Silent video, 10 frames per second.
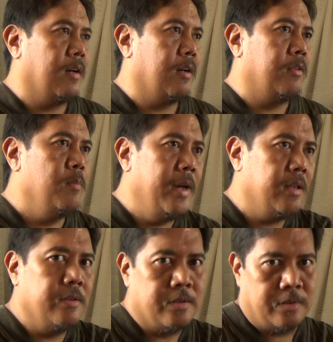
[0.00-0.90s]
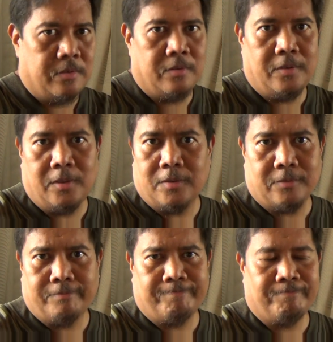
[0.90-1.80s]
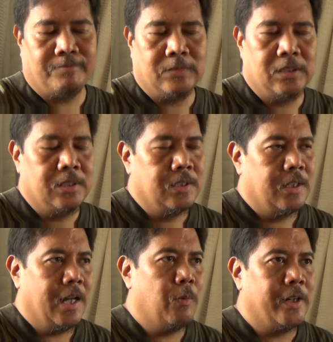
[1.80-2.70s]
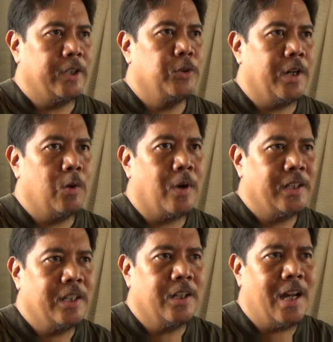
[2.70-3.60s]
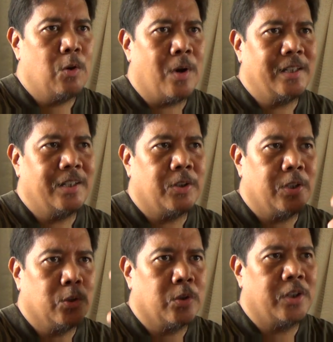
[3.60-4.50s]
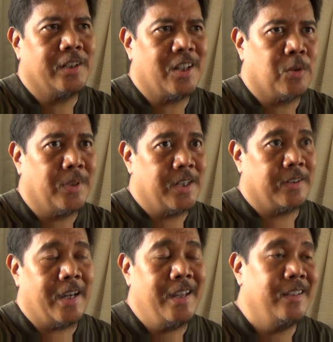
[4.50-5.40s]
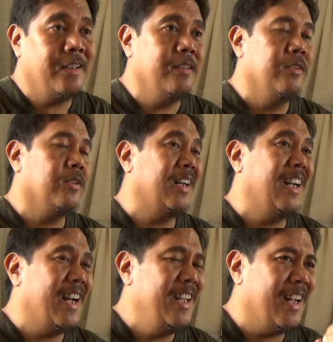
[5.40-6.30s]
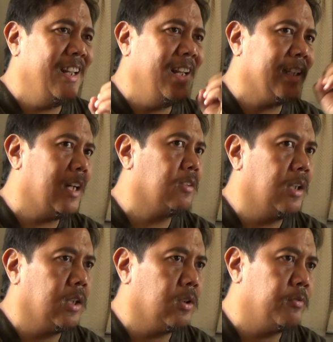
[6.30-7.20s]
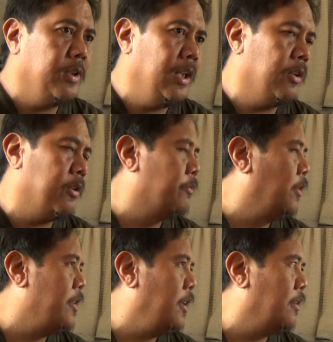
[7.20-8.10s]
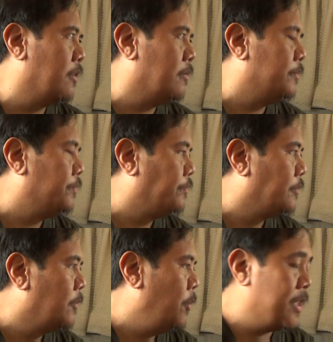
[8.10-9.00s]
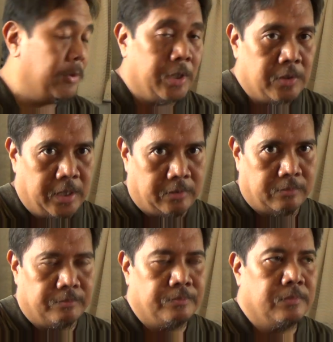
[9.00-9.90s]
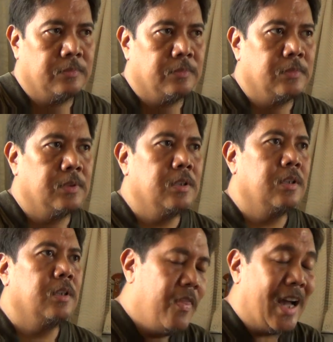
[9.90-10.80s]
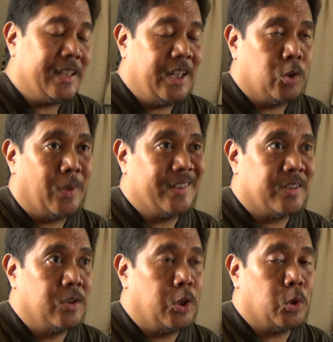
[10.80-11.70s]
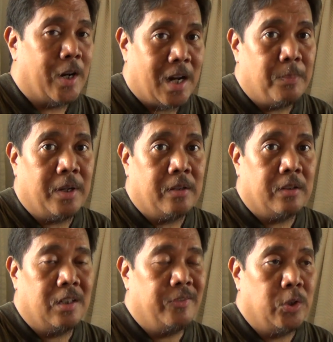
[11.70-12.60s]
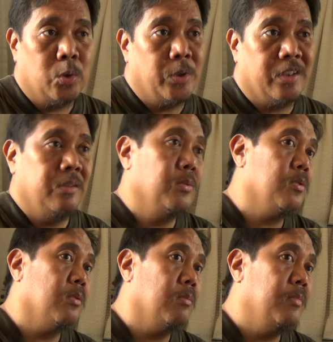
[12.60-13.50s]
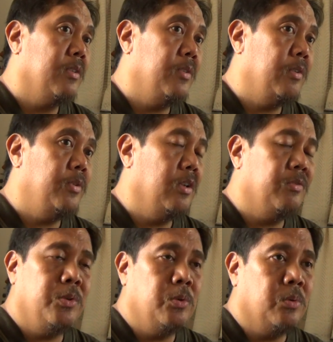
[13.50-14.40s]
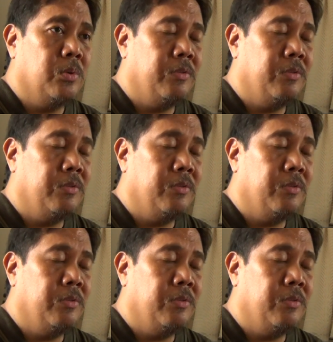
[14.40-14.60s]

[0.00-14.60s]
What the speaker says: Revenge. You know, I wanted her to hurt as much as I did. So I let out a lot of really hurtful things, which I regret. That is what's going to happen if you do it YouTube. If you